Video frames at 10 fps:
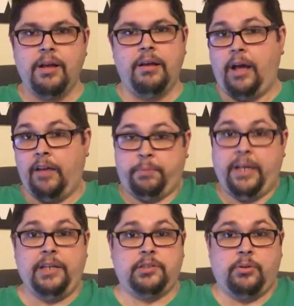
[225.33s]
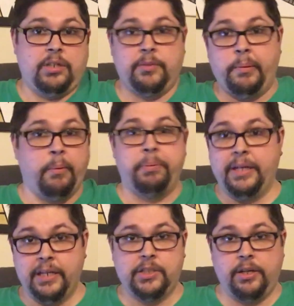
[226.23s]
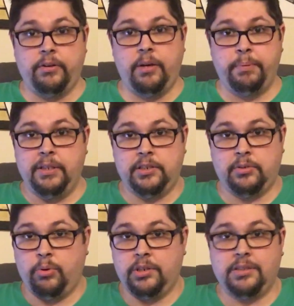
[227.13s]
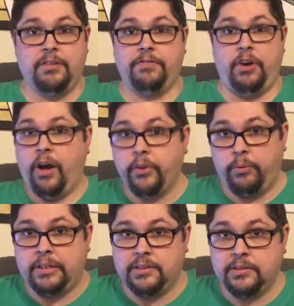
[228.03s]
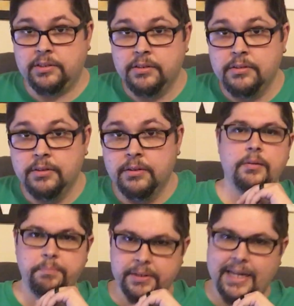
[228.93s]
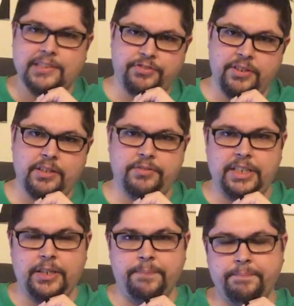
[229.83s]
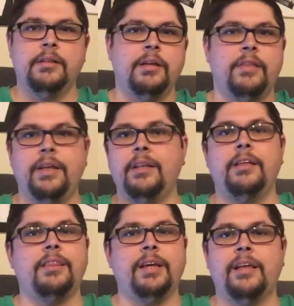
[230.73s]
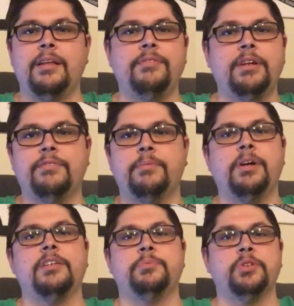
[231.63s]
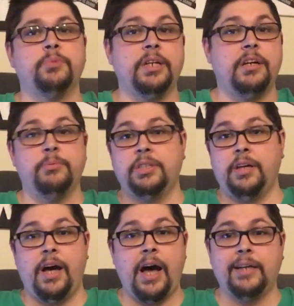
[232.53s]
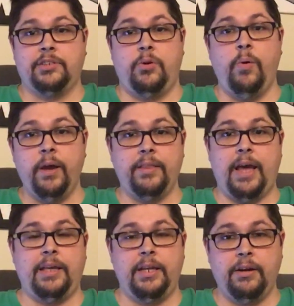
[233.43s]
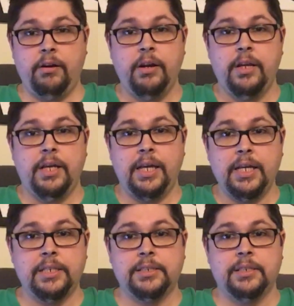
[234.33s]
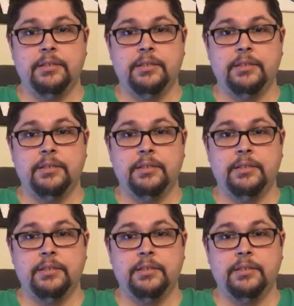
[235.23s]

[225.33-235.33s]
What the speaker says: I have plenty of stories of people beating each other up in these stores for other reasons, but that's for another video. And then another thing I love hearing from customers when it comes to the hot toy that year is,